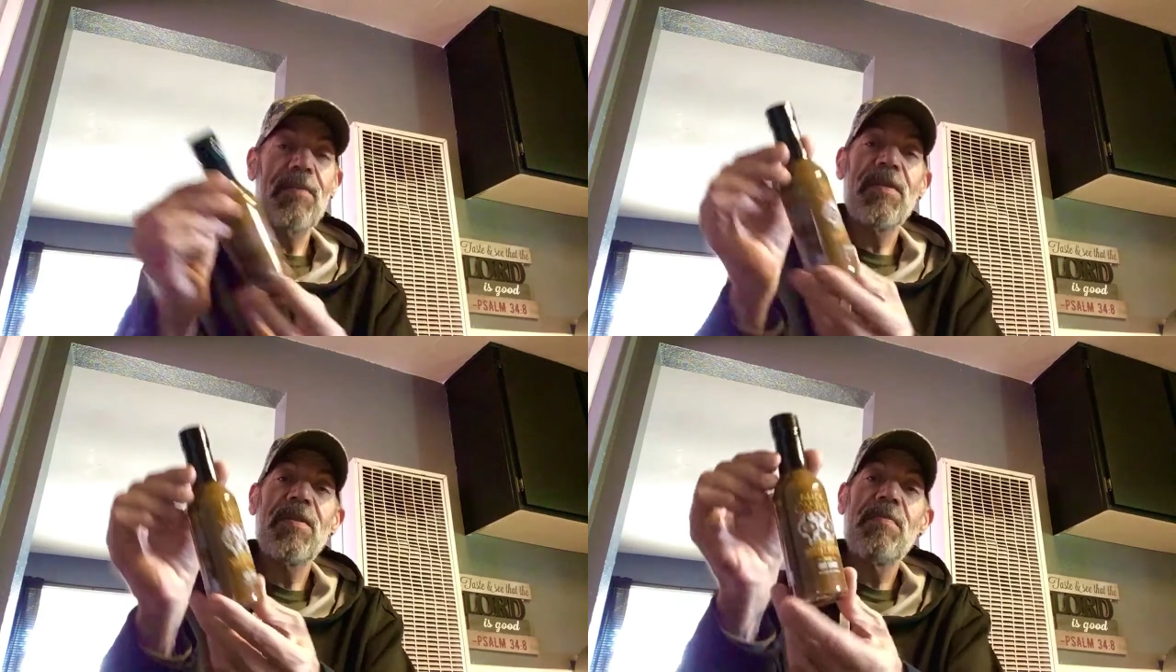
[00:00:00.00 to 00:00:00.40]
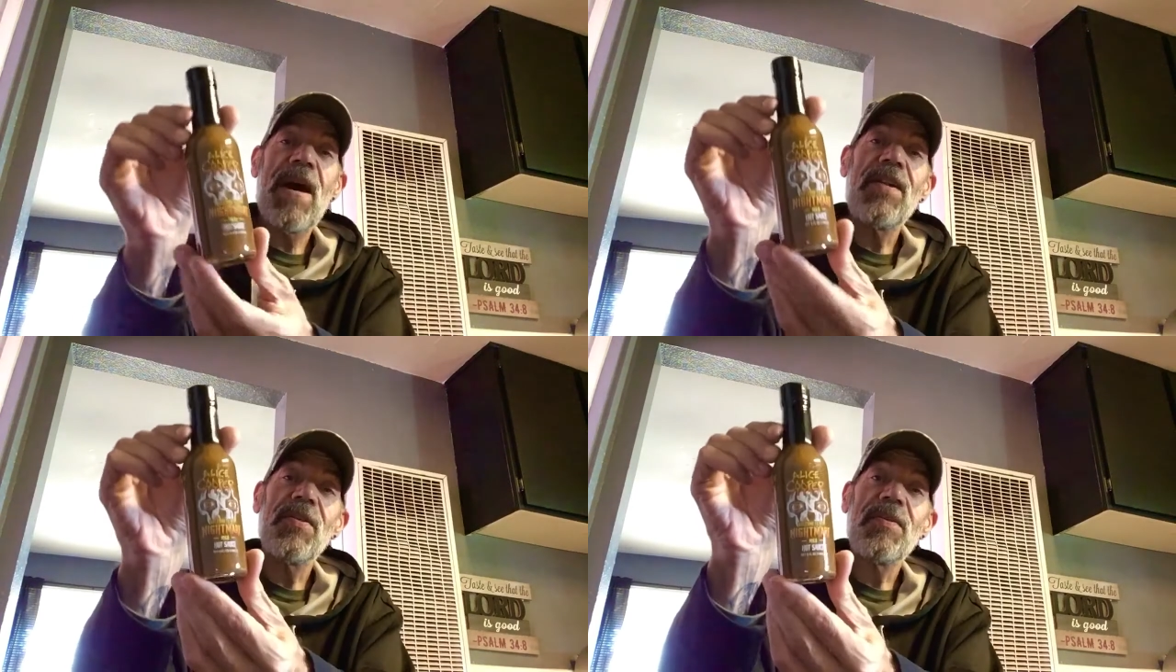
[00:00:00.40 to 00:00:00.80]
the
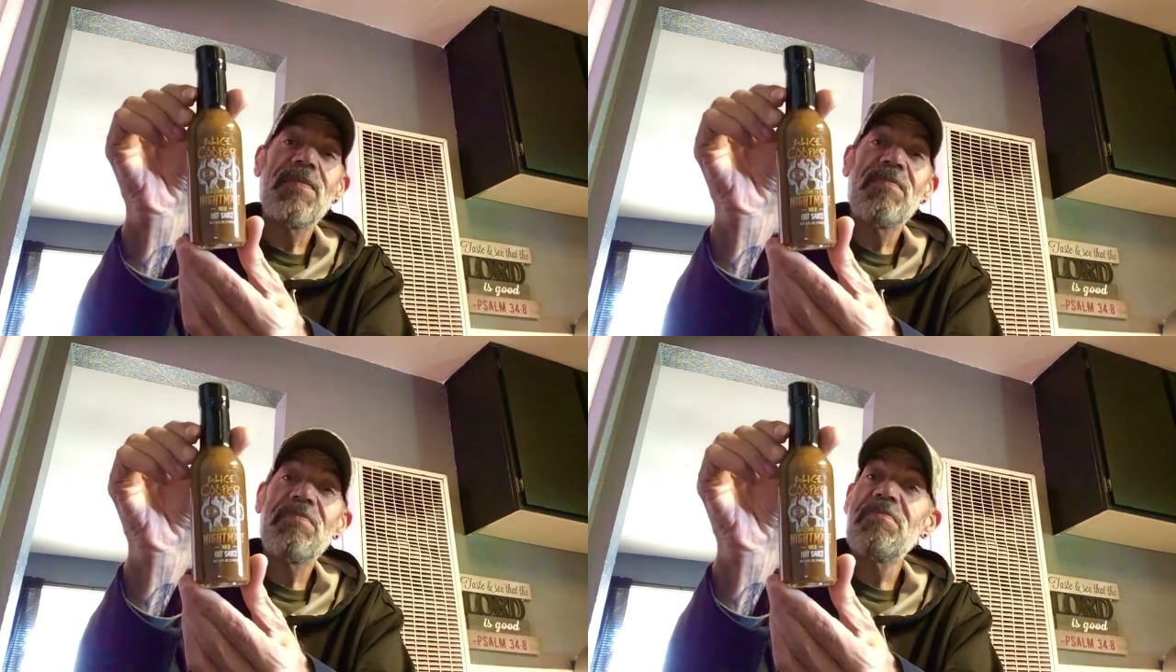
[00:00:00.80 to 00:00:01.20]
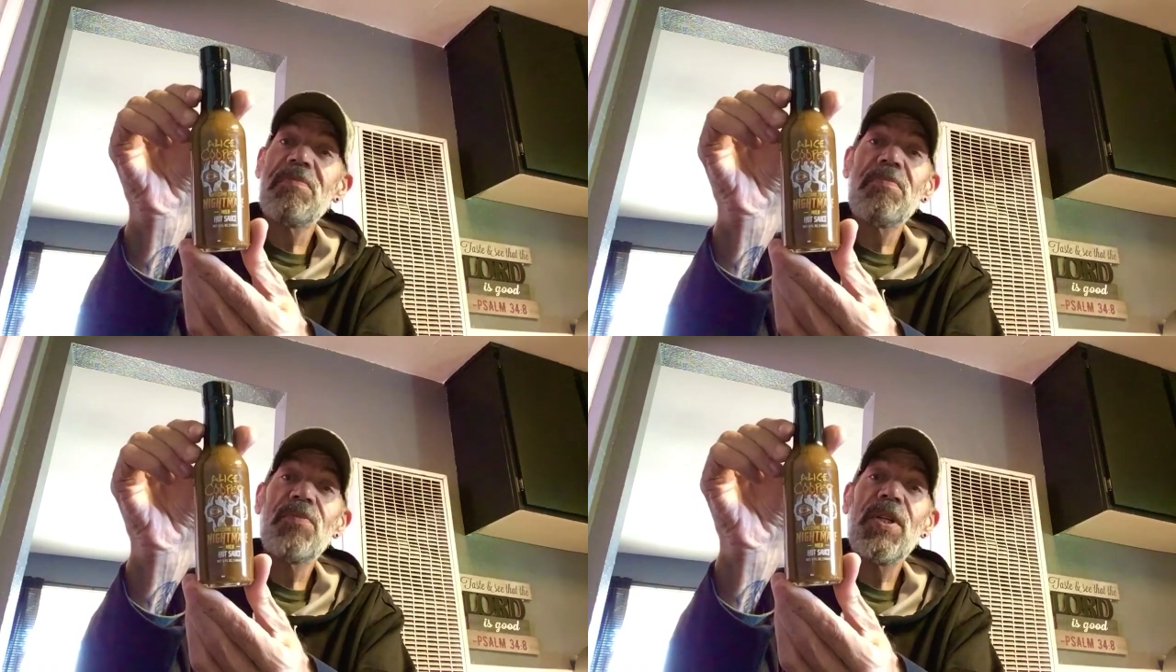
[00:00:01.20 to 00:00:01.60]
bottle's
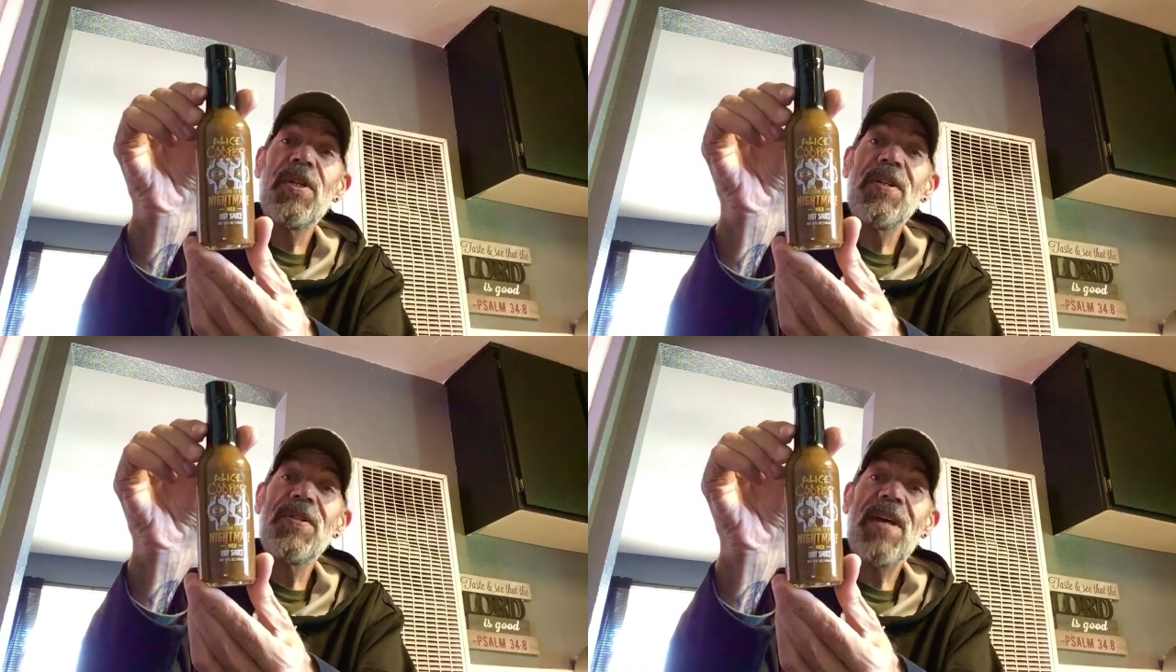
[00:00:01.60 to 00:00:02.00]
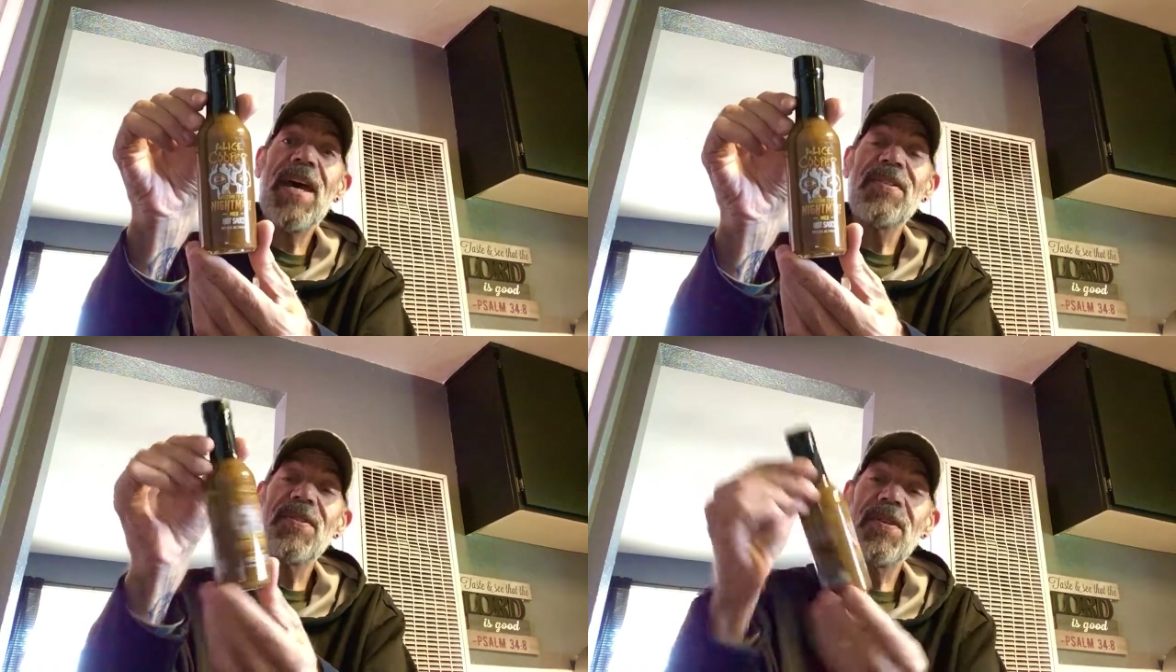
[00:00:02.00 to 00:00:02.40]
pretty good
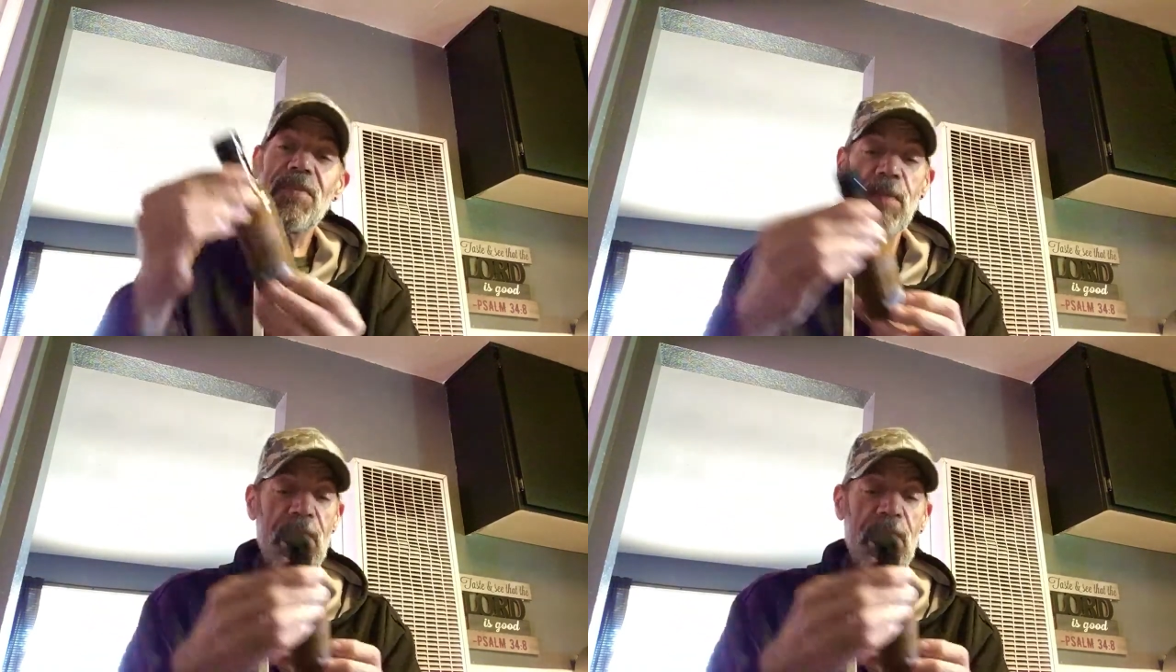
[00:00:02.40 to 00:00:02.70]
size too.